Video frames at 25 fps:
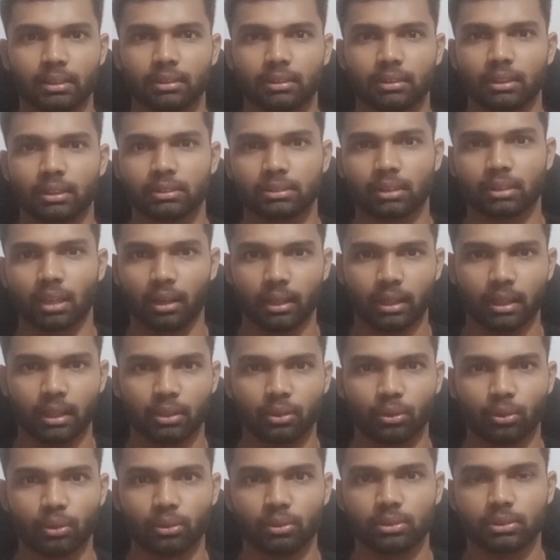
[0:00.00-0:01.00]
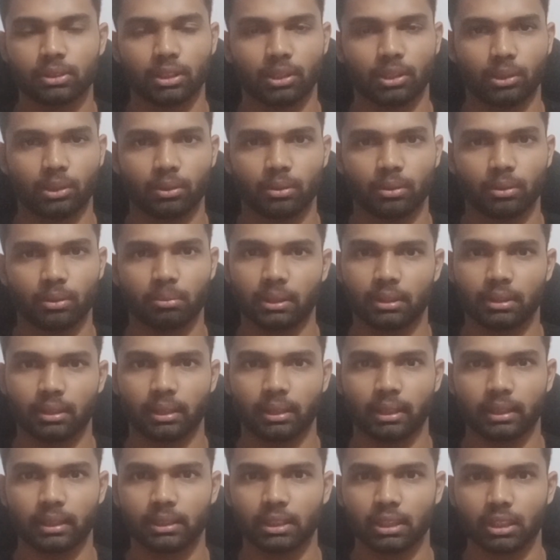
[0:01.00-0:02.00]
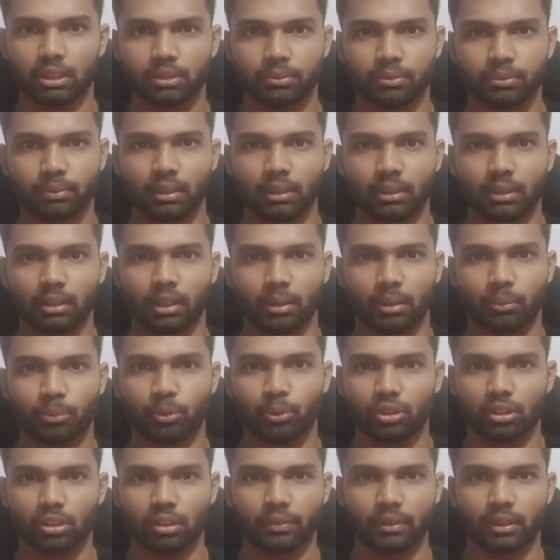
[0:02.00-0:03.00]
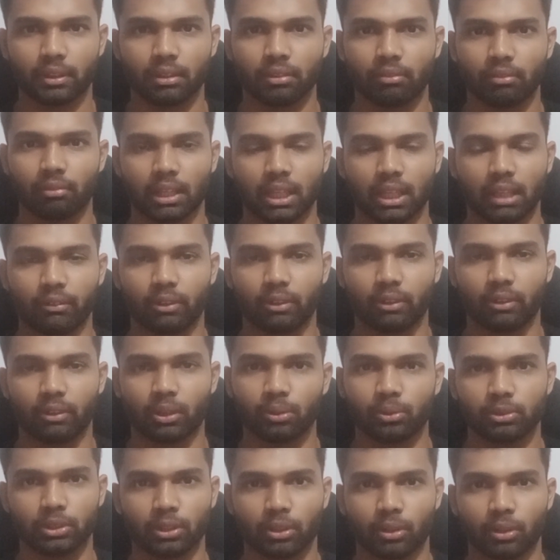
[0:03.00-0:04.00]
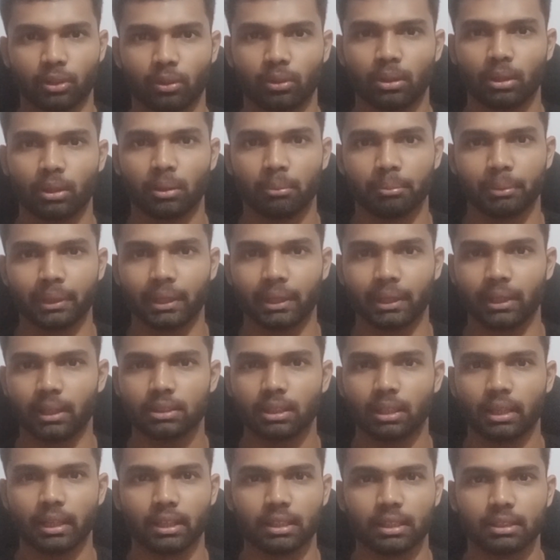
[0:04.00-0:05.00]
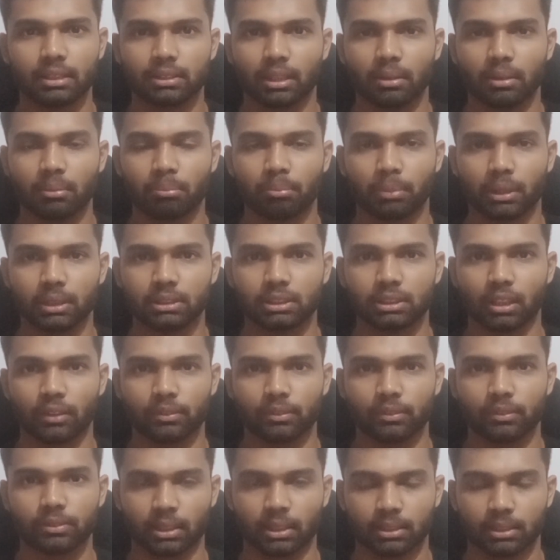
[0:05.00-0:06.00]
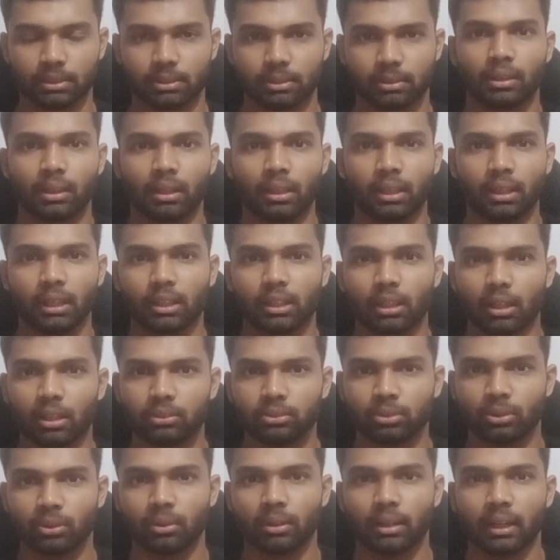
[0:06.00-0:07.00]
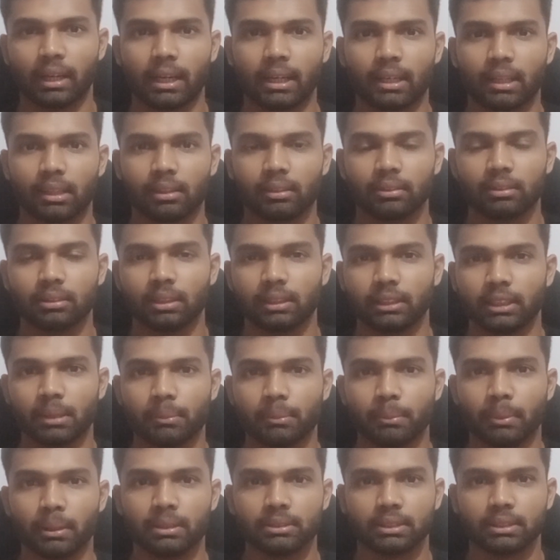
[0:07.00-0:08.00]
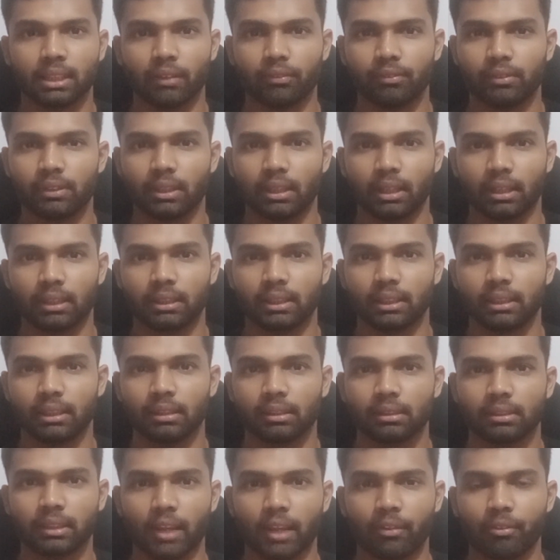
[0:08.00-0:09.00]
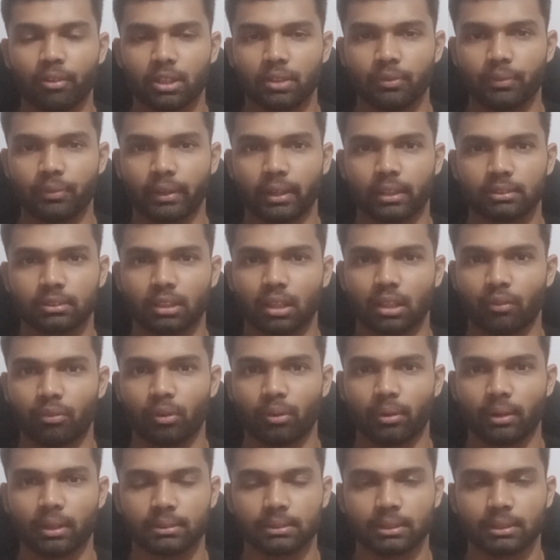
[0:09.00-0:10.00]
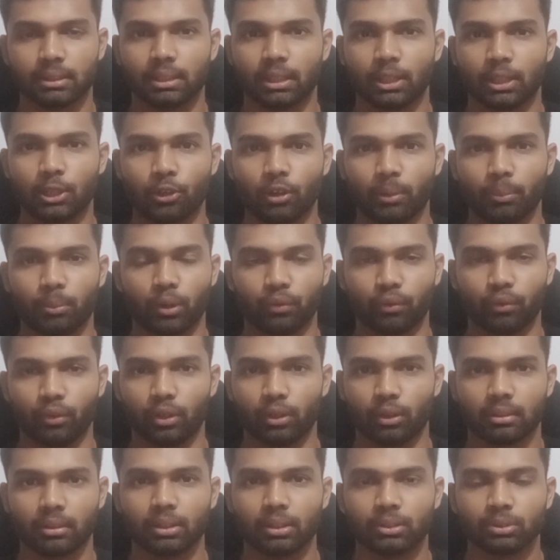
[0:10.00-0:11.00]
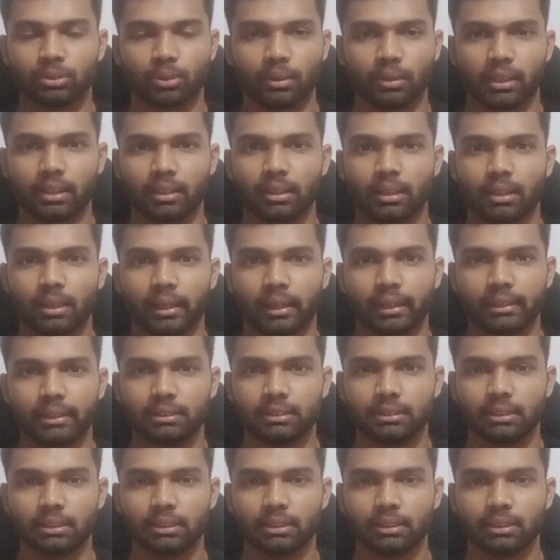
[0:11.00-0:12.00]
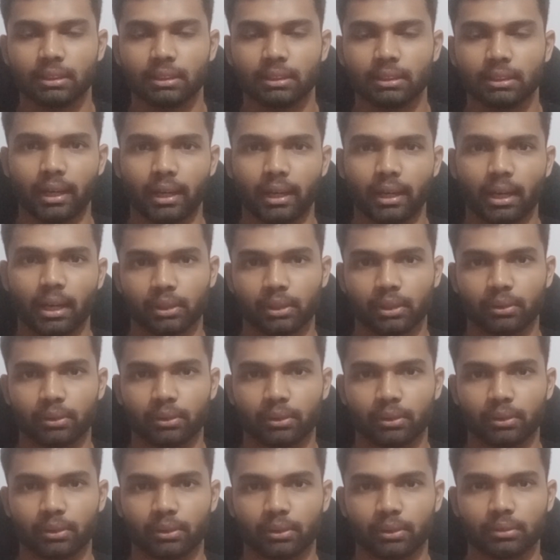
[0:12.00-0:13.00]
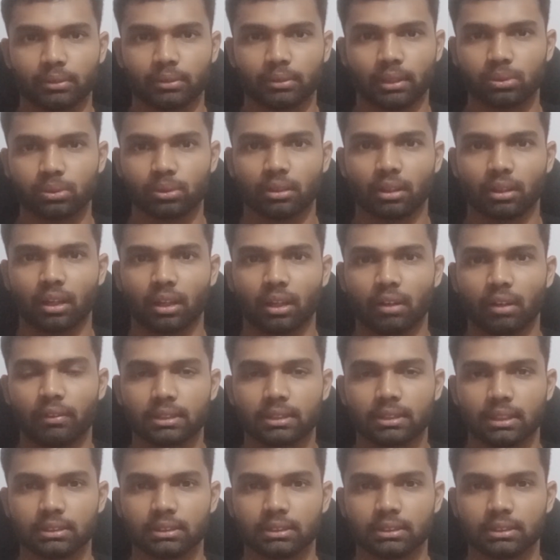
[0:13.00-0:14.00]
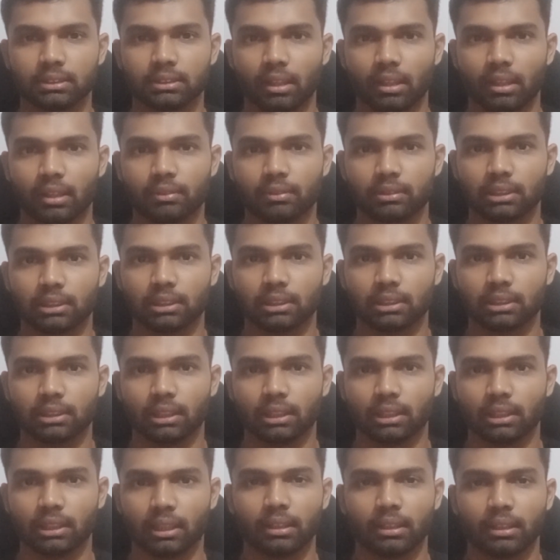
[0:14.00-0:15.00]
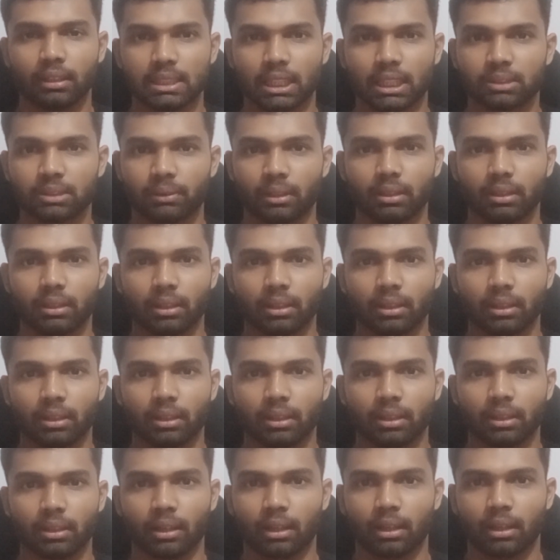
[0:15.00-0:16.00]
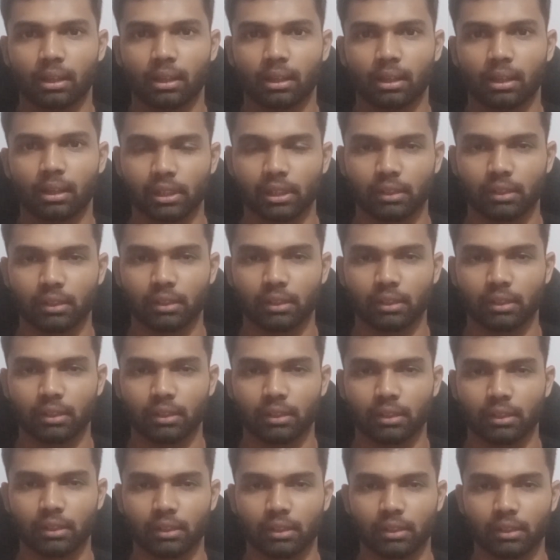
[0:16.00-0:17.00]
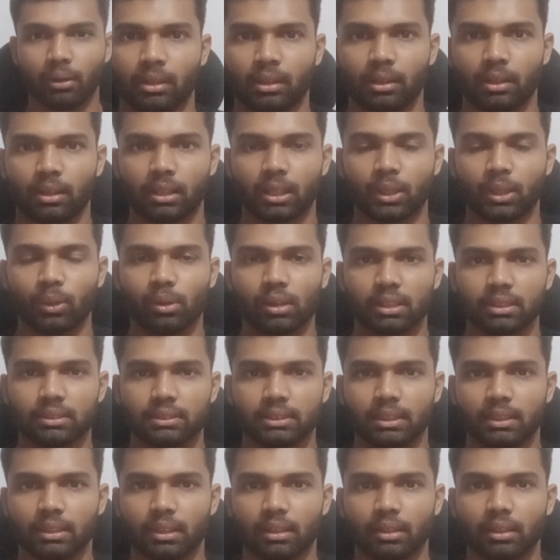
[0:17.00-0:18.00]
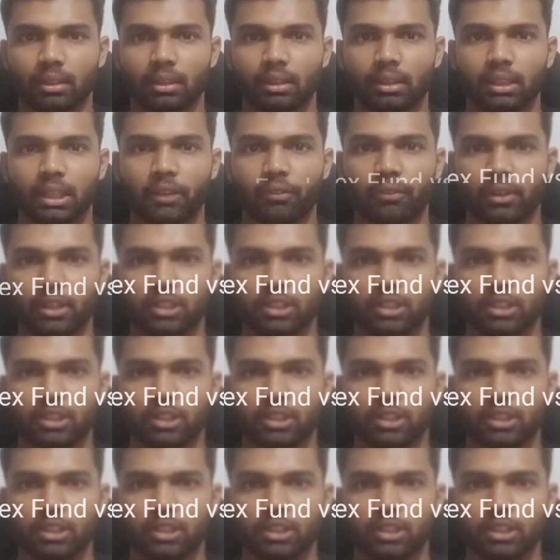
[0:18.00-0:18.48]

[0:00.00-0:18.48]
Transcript: stock can go to zero, but an index fund or a mutual fund will never go to zero because it's a bunch of stocks. It also add a little bit safety and the diversification of your asset in your portfolio, so that it is the main objective that one should always consider investing in the index fund or a mutual fund. Okay, now let us see the difference